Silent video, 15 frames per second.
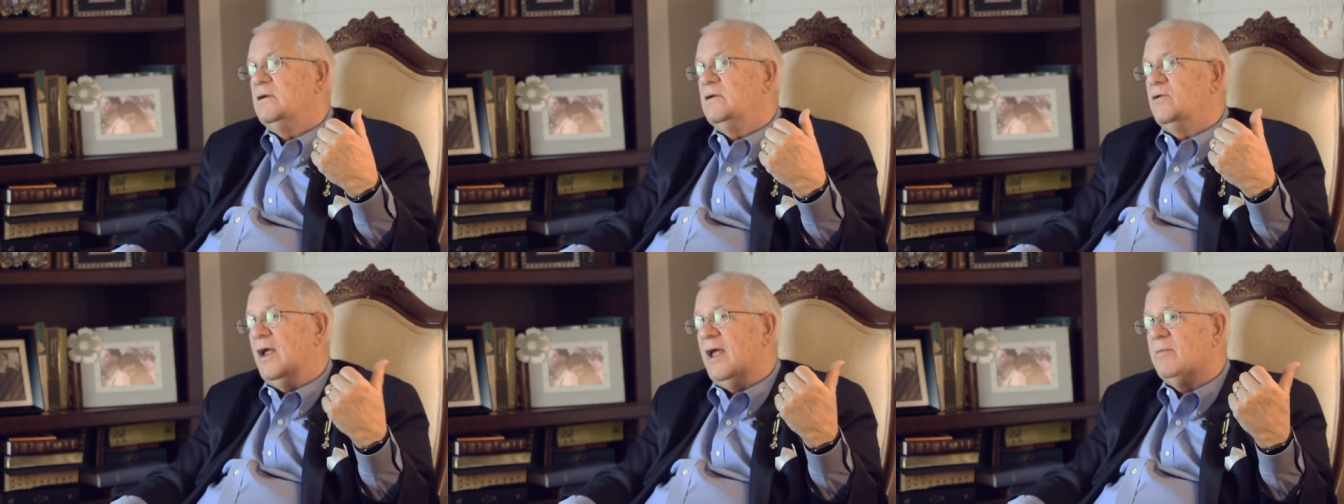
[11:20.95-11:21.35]

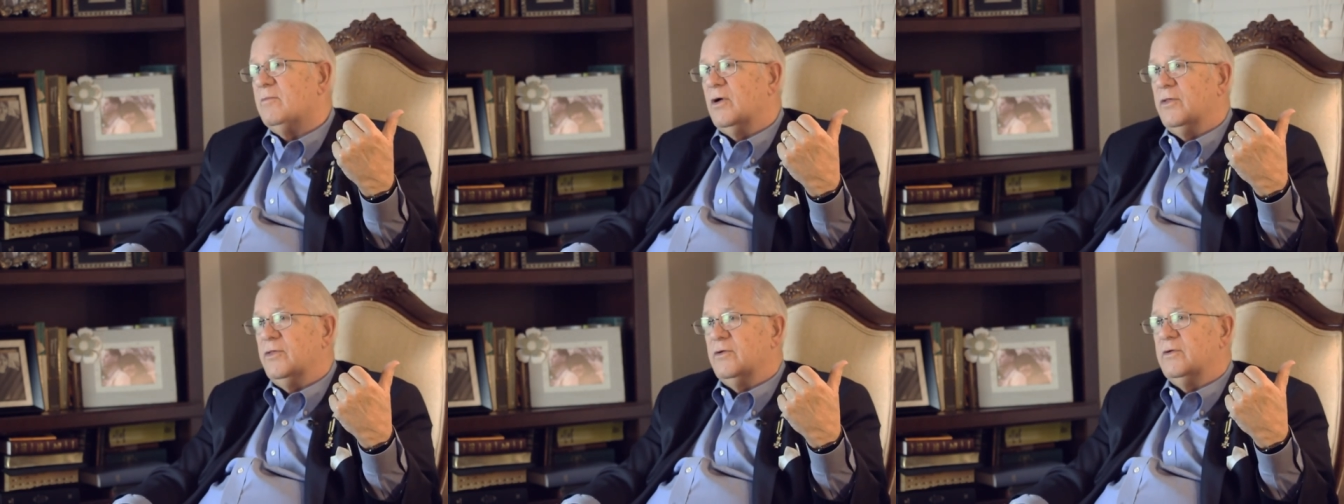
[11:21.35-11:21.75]

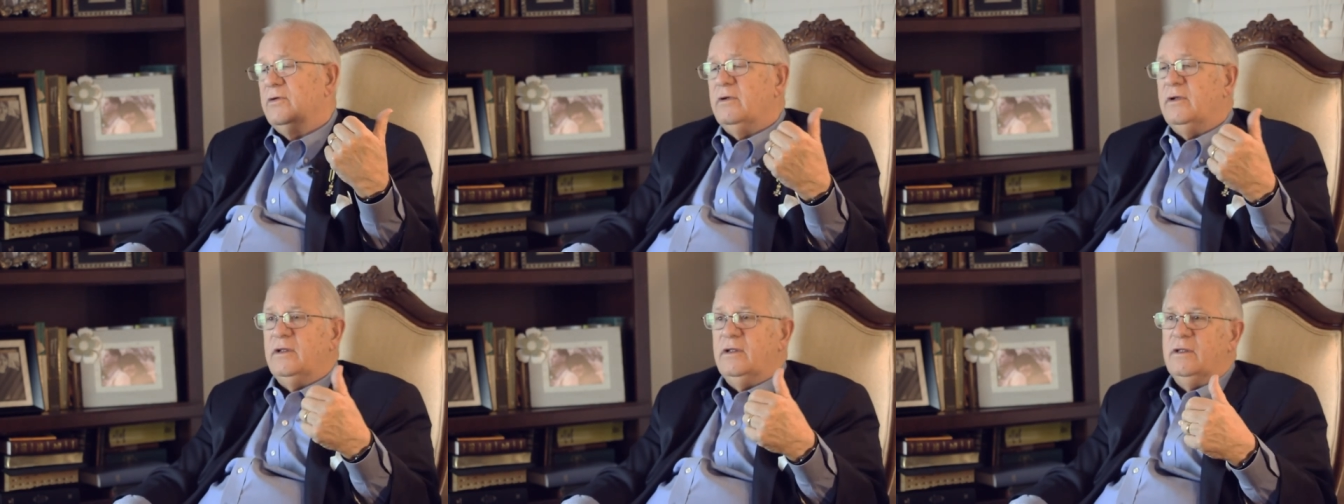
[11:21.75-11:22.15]

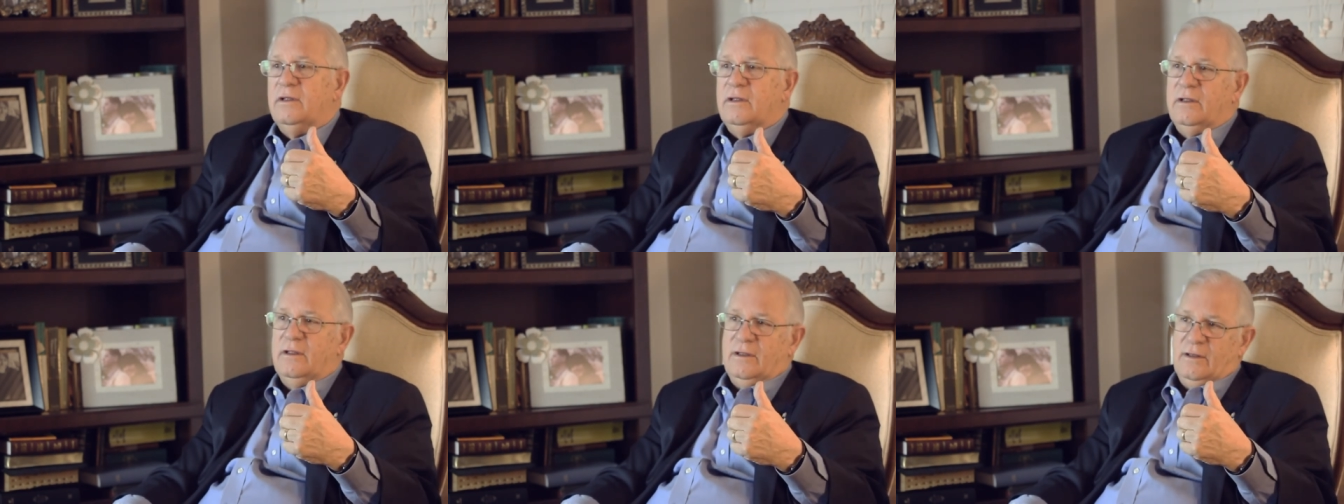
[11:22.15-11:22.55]
grandmother
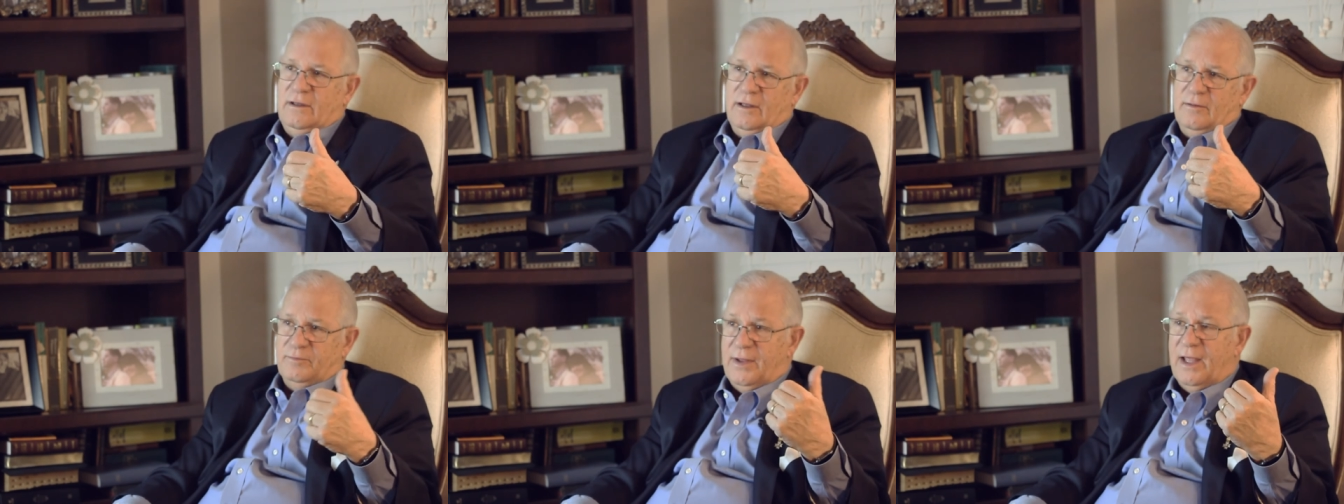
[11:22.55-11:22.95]

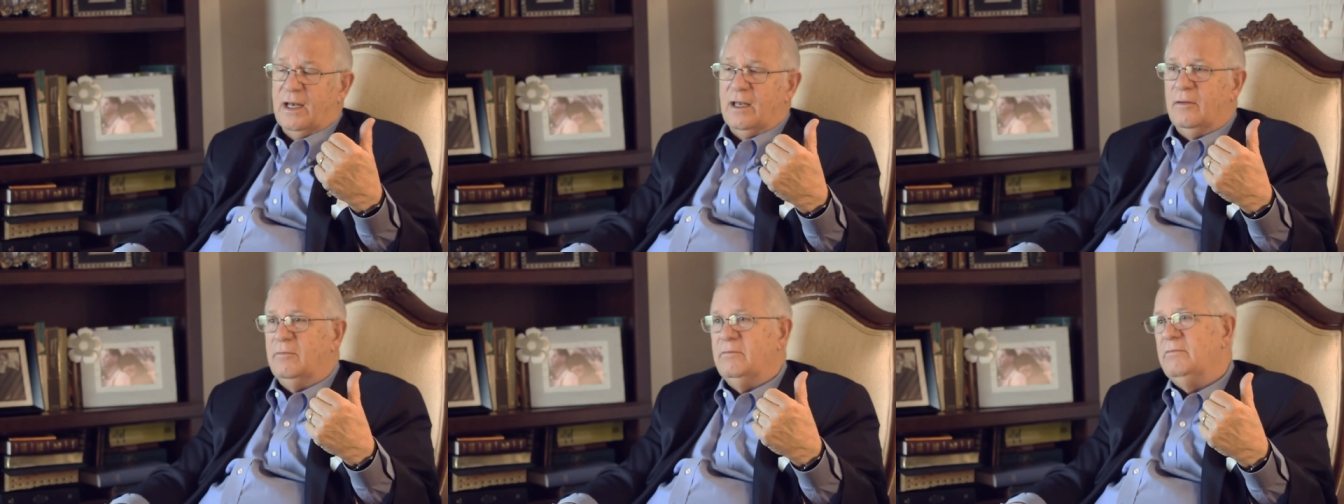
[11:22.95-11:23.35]
in
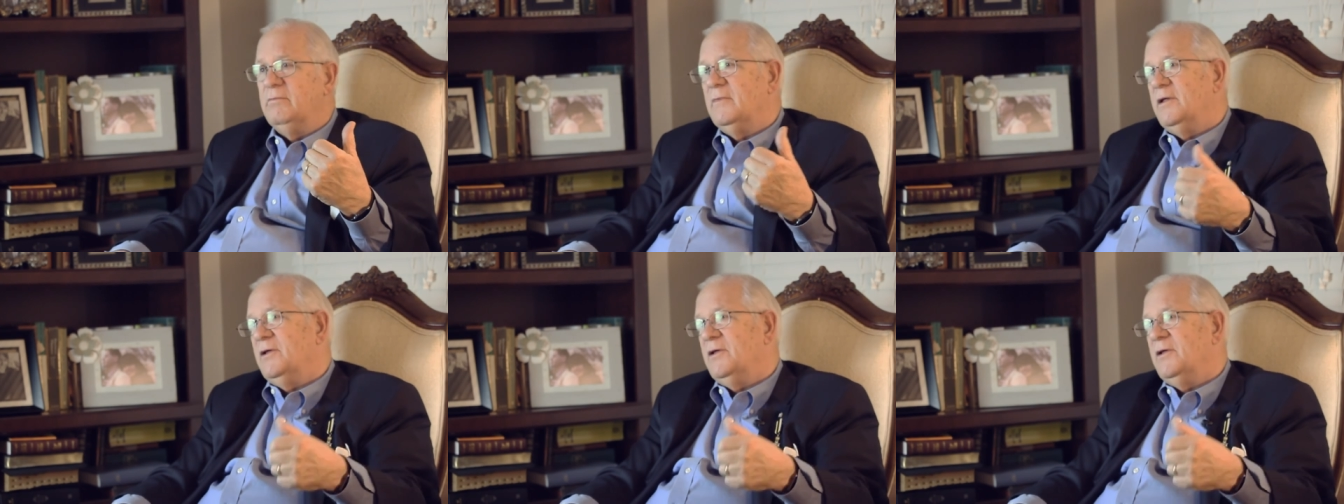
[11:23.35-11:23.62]
Pelham